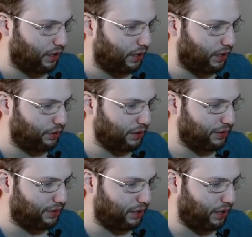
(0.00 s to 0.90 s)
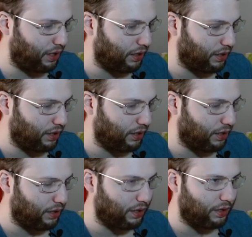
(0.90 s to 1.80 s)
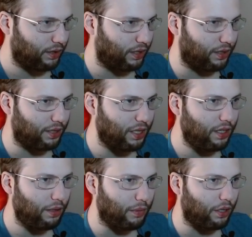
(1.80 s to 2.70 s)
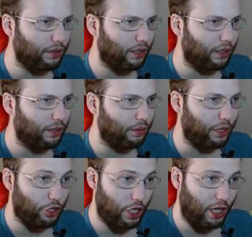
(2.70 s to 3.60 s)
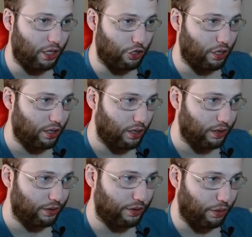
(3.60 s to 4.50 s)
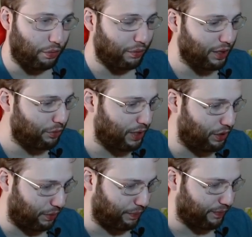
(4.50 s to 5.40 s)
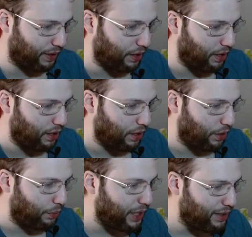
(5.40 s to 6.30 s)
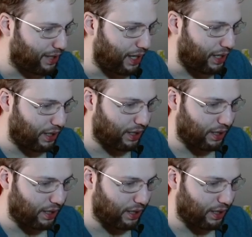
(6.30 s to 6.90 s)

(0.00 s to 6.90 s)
as you can see, the 3D model will change. So what we do, we take